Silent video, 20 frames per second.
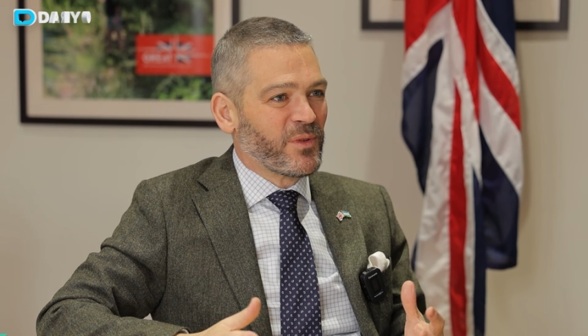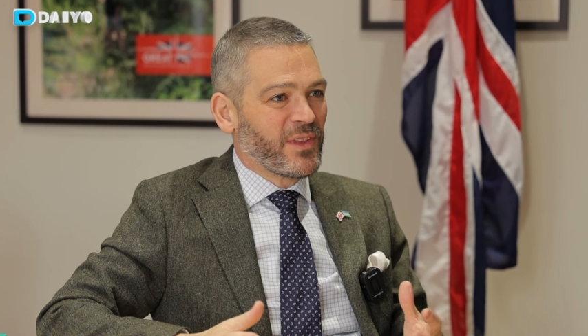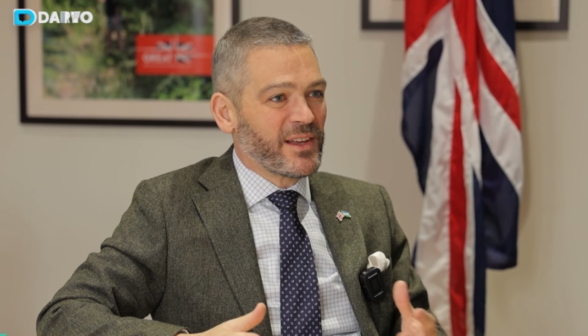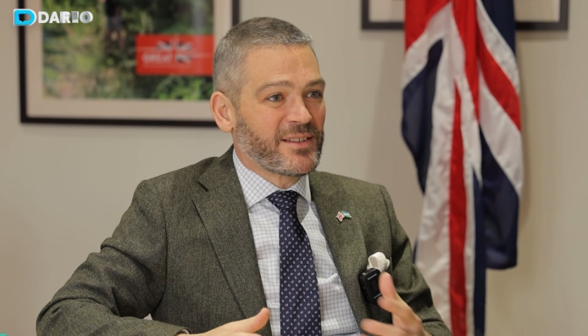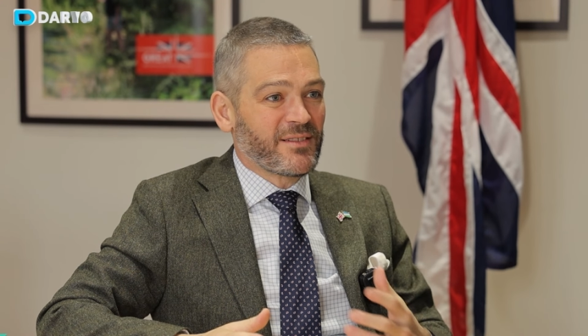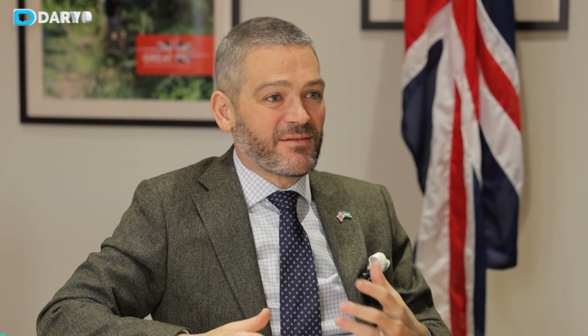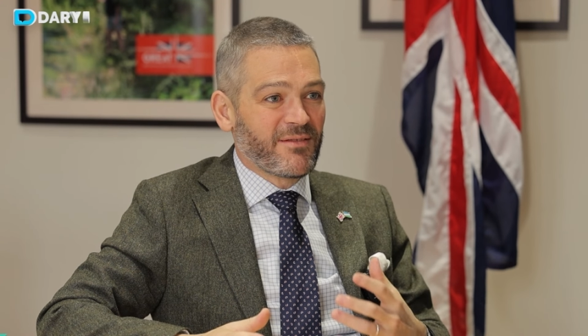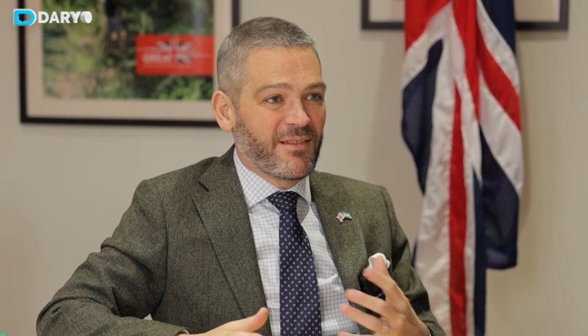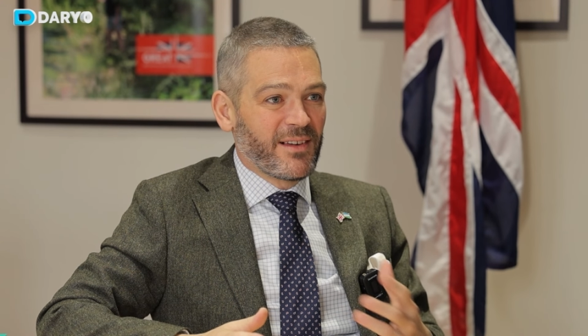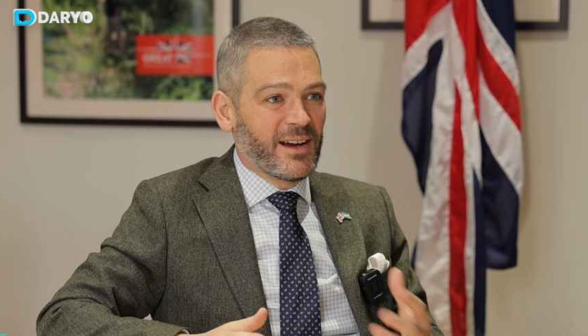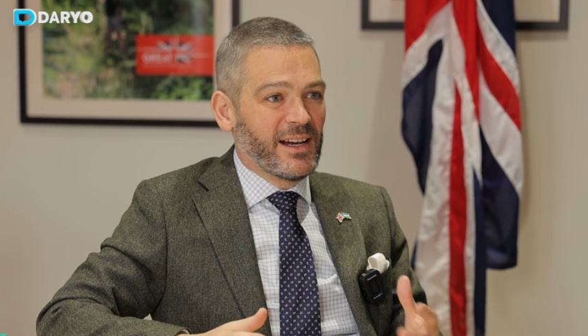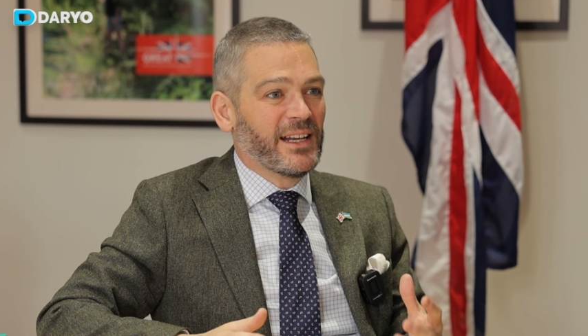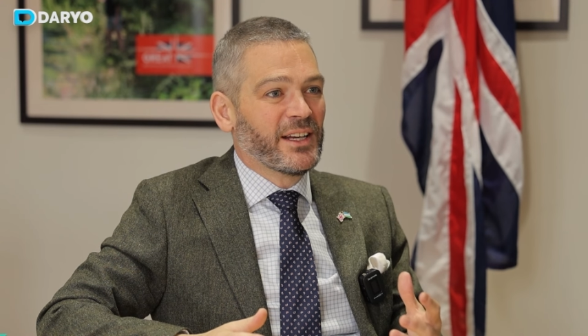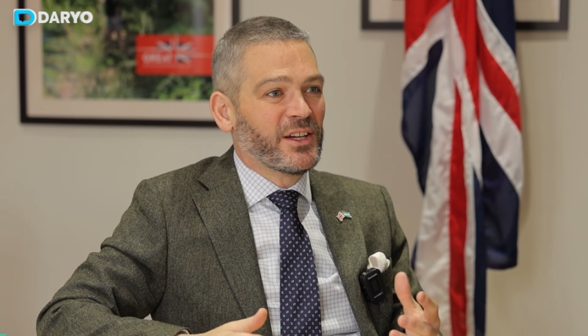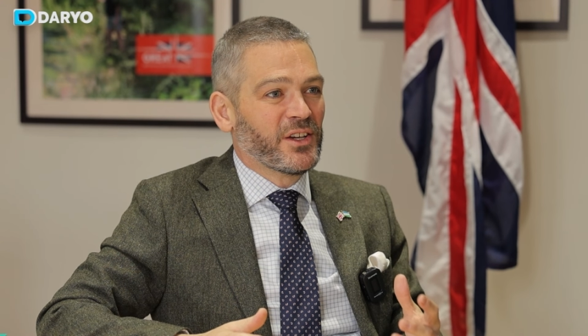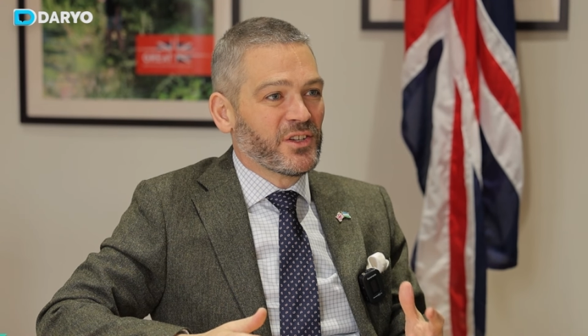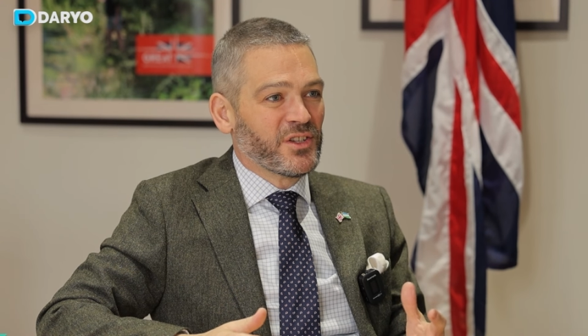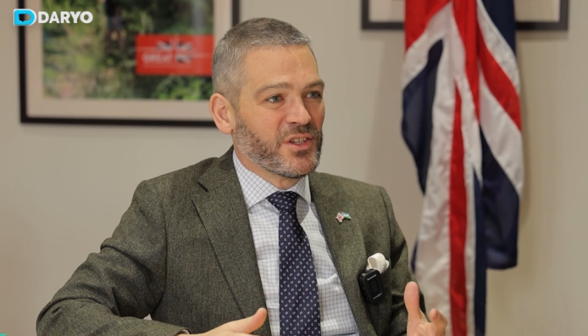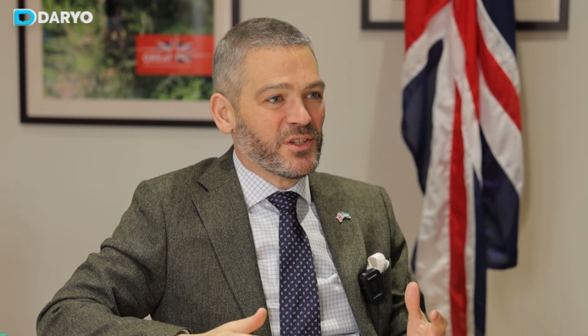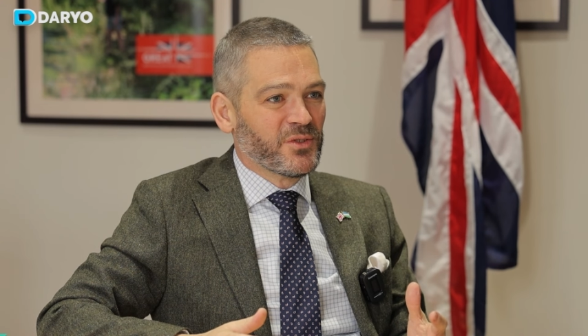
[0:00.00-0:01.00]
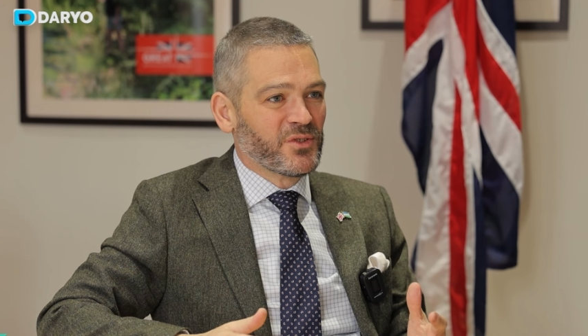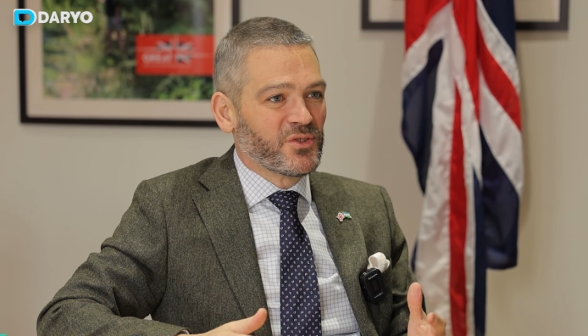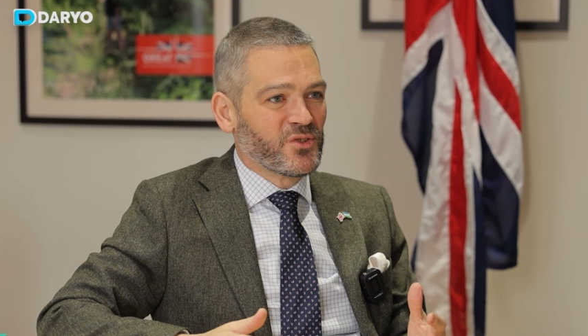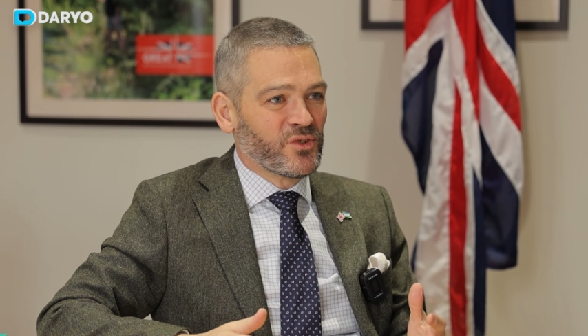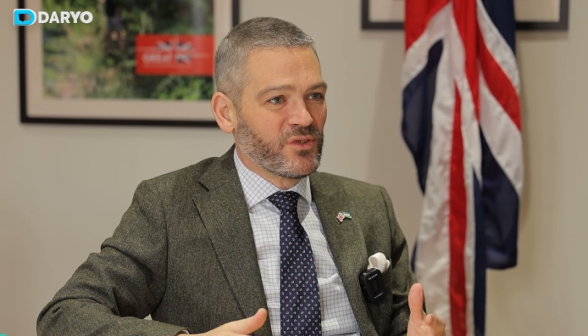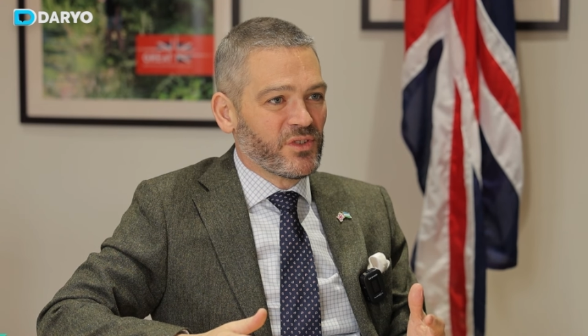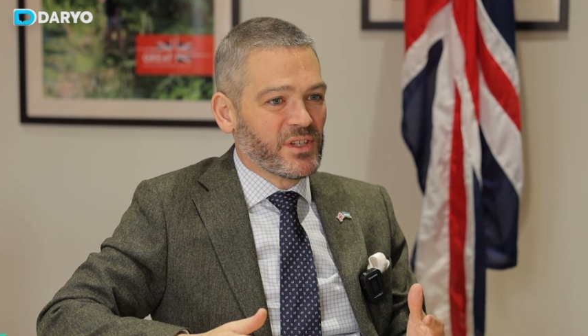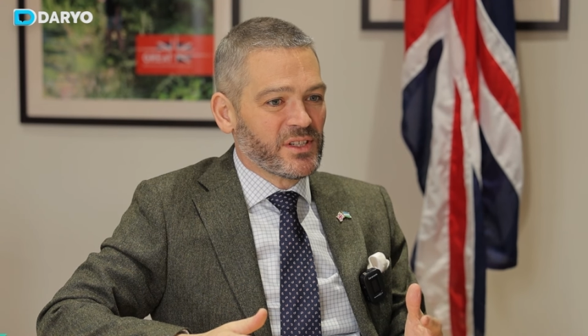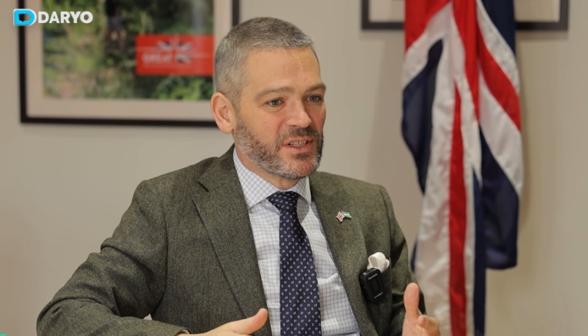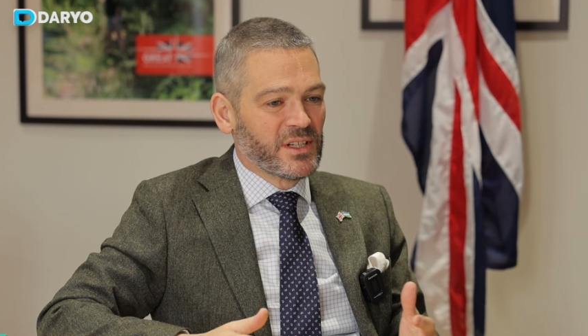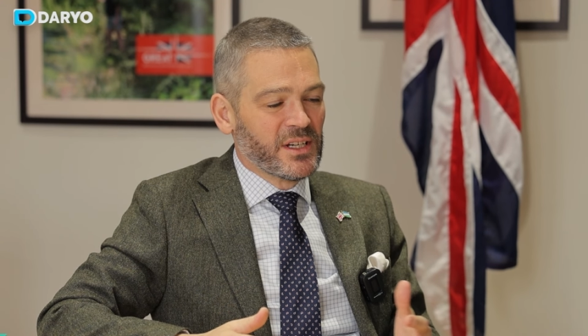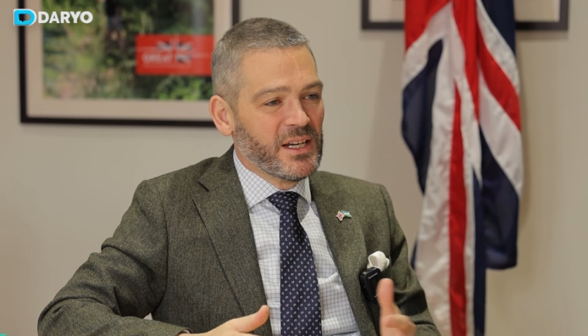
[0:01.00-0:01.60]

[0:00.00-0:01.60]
That's a really good news story.